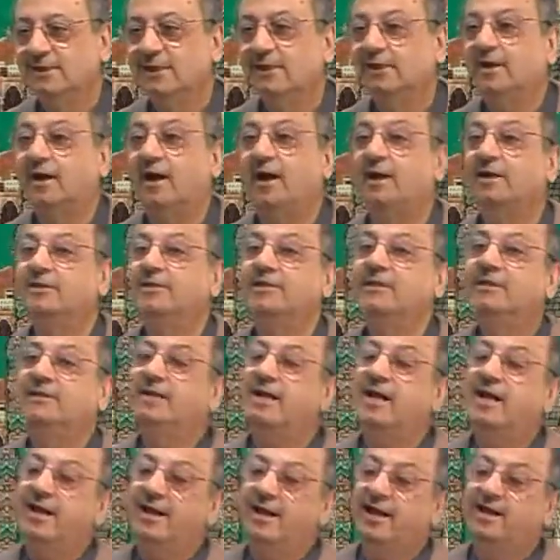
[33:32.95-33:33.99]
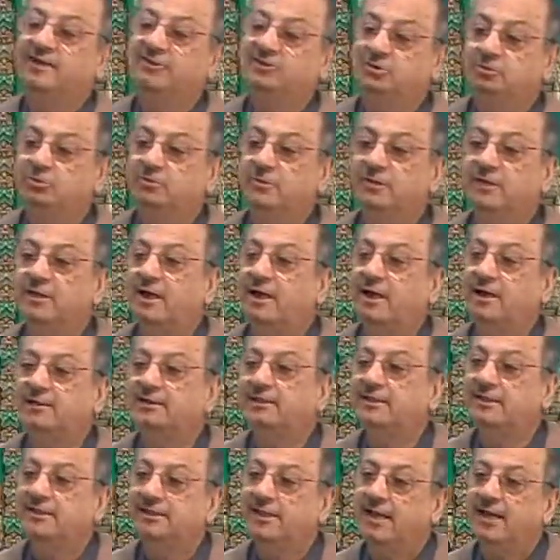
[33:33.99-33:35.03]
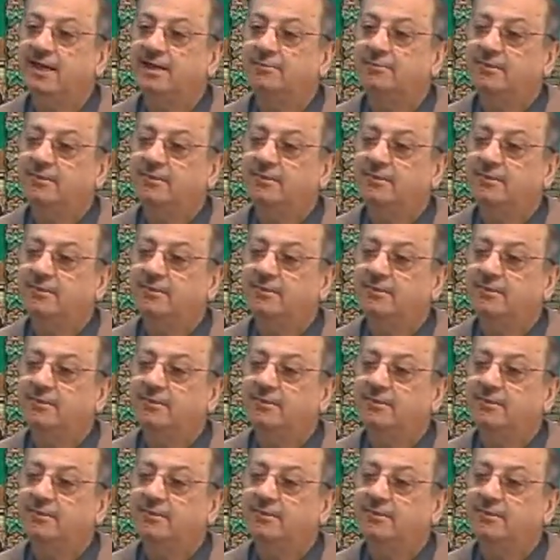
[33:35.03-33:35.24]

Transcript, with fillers: Kadiyya has to be Kadiyya,